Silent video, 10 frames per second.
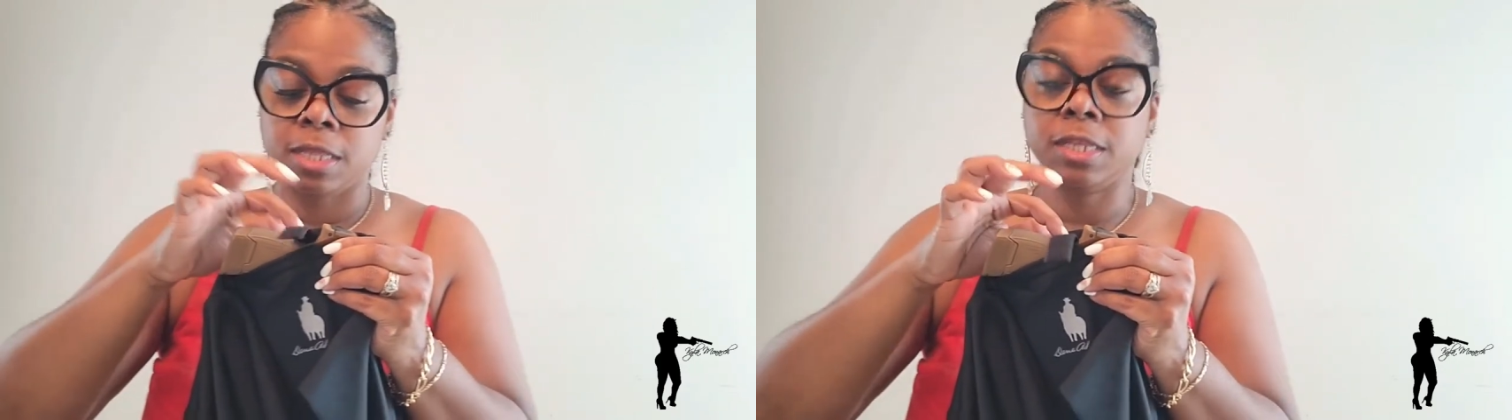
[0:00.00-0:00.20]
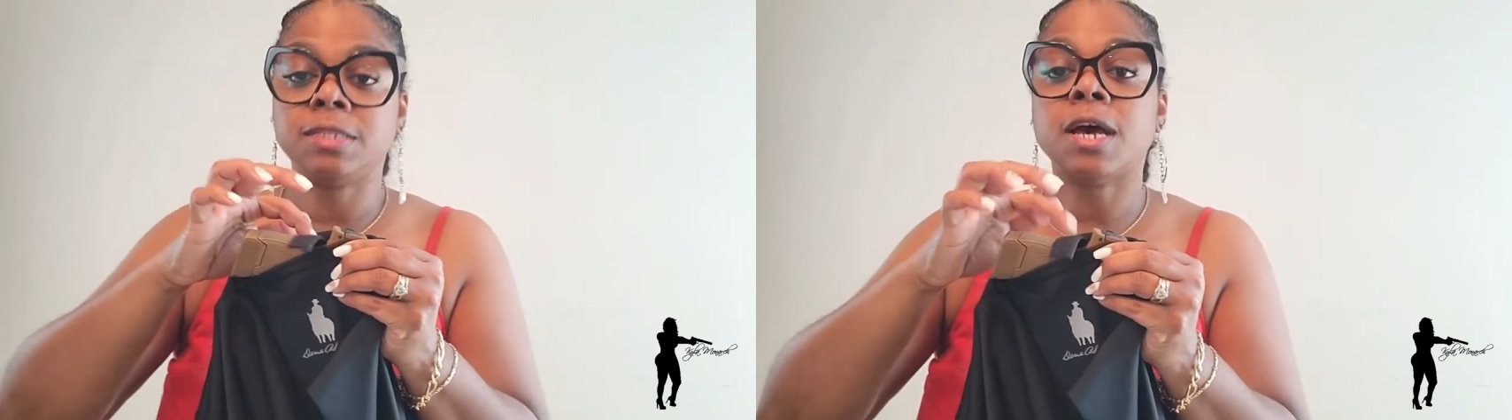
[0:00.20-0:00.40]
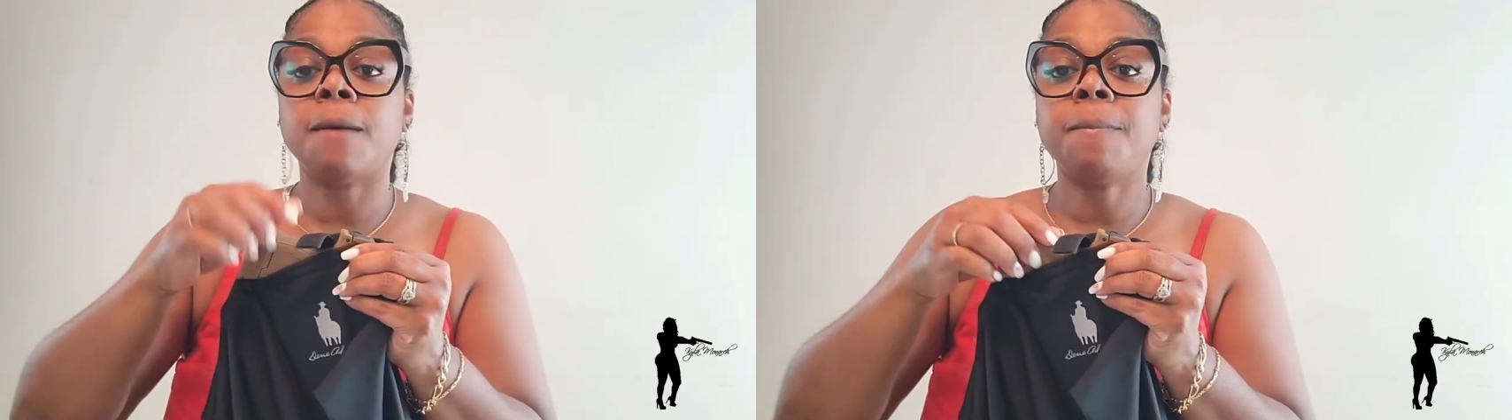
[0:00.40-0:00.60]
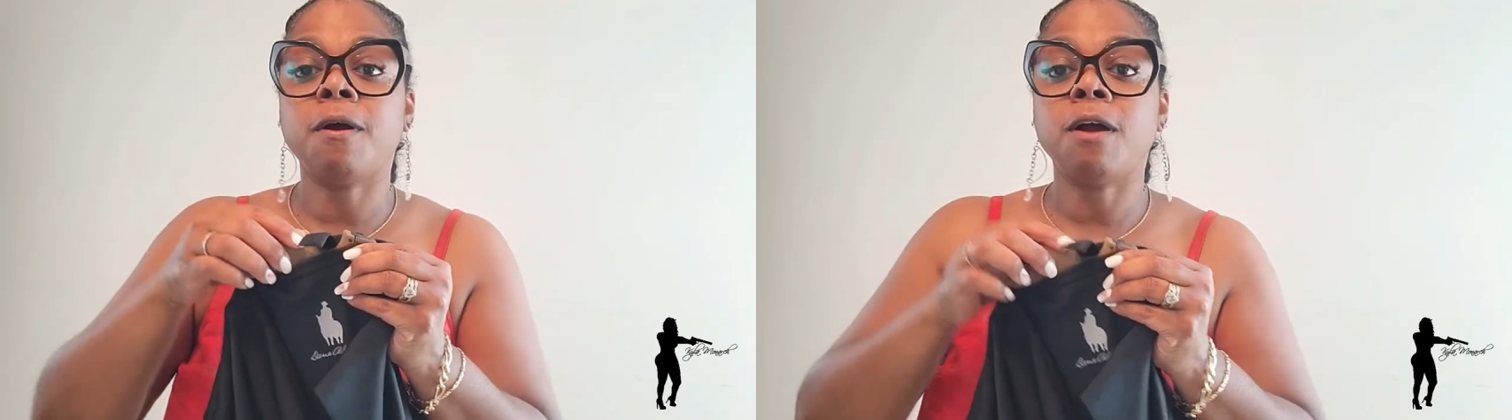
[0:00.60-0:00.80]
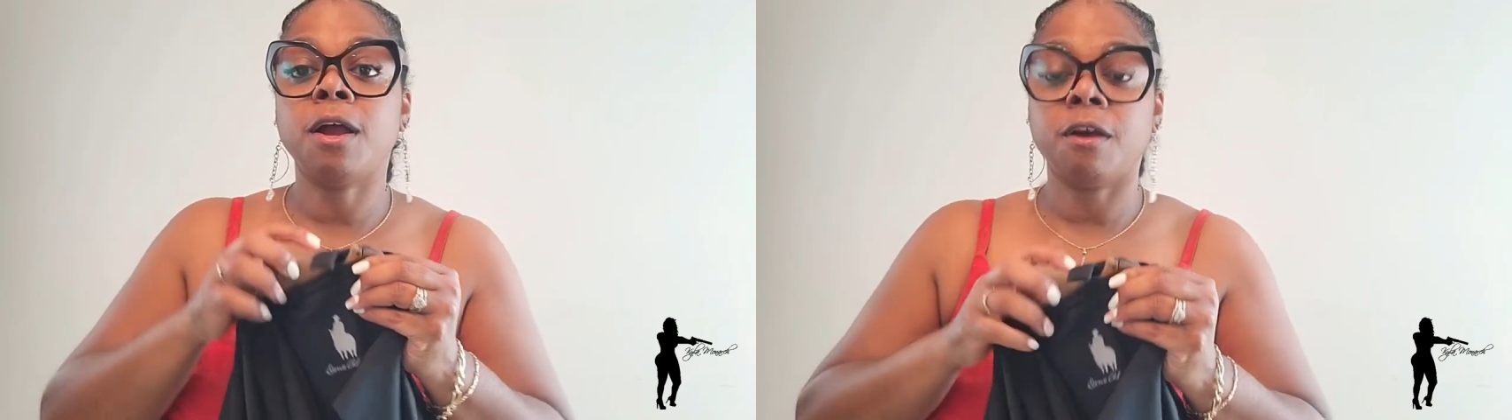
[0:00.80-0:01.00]
the top
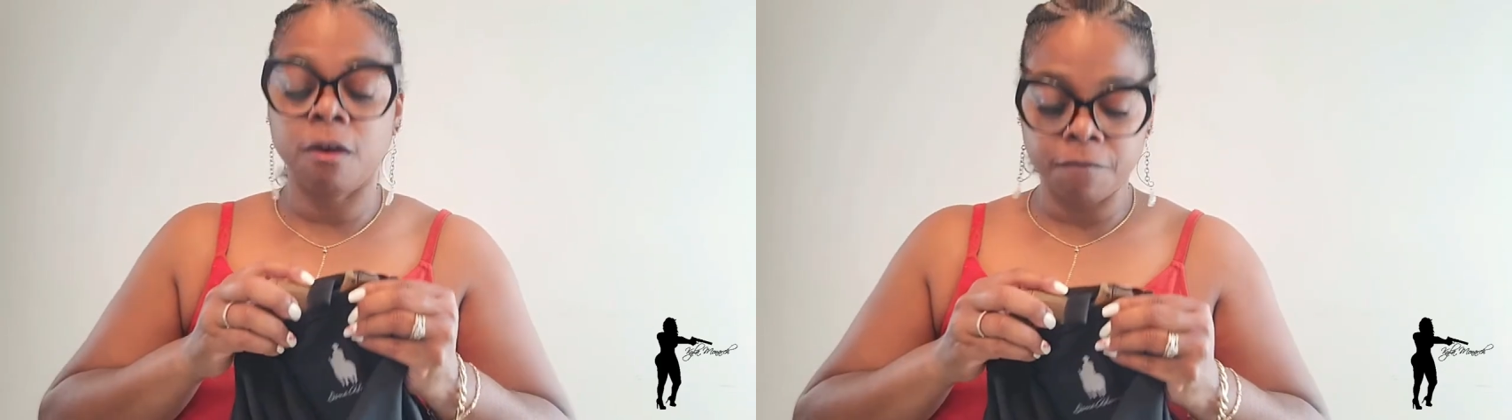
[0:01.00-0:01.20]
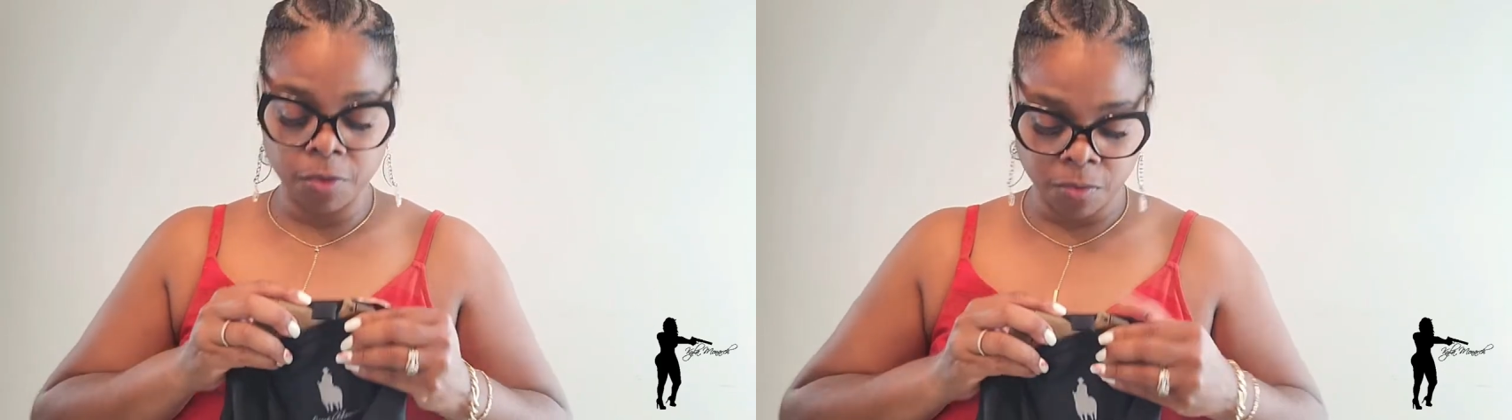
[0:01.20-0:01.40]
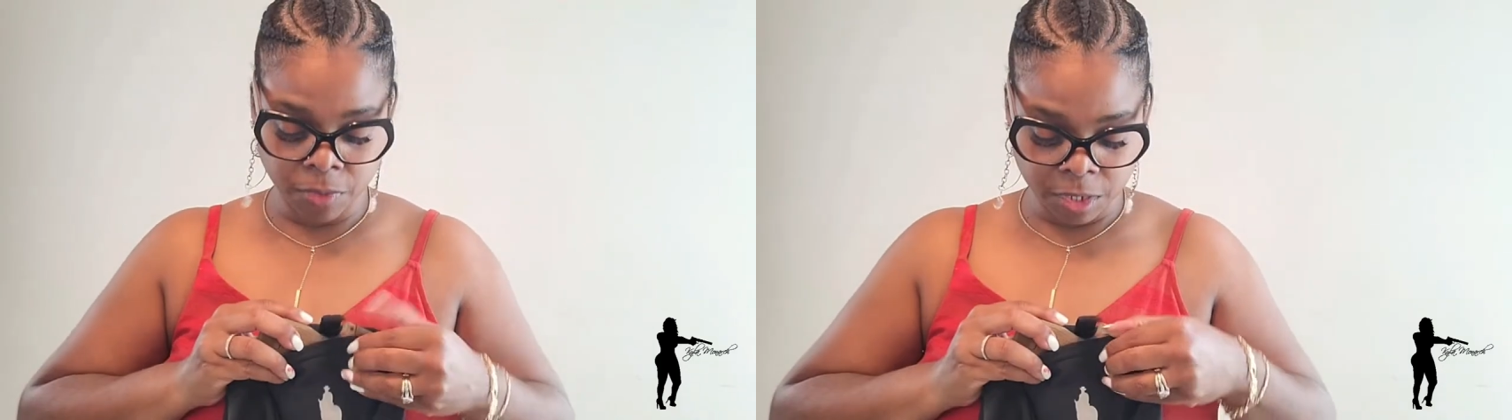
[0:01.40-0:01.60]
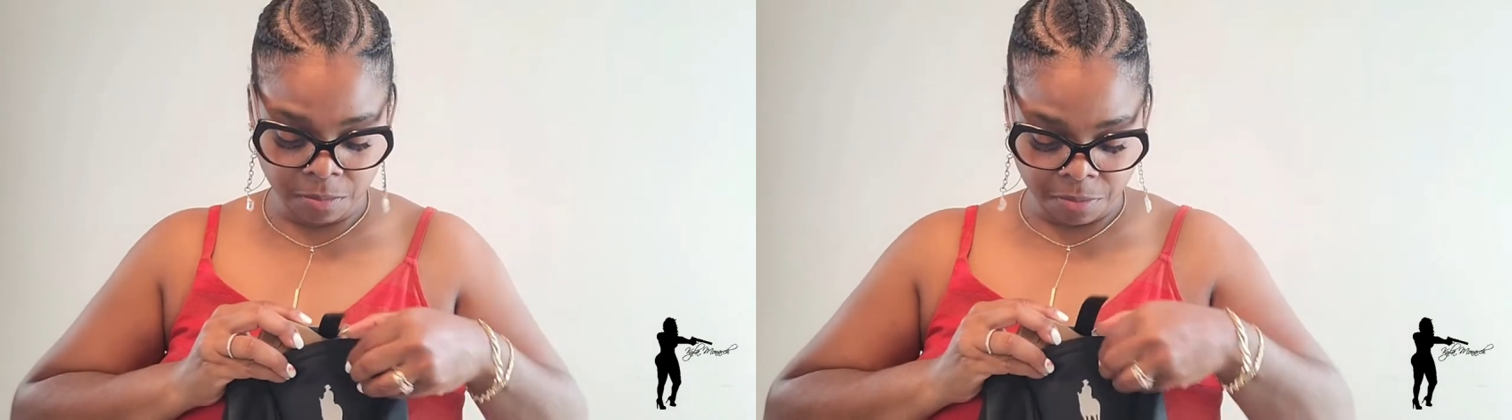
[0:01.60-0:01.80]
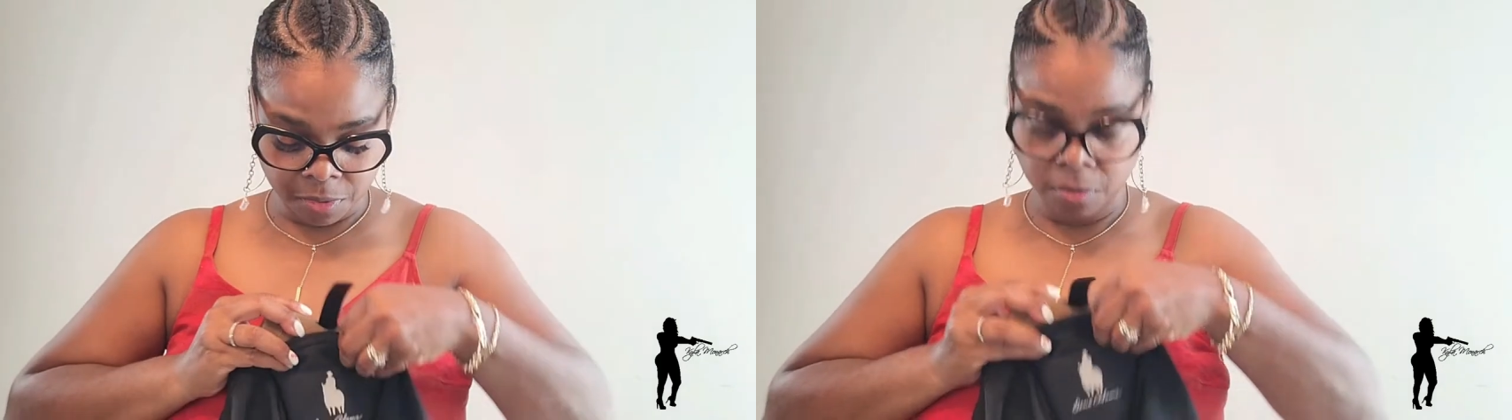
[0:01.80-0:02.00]
part of the grip.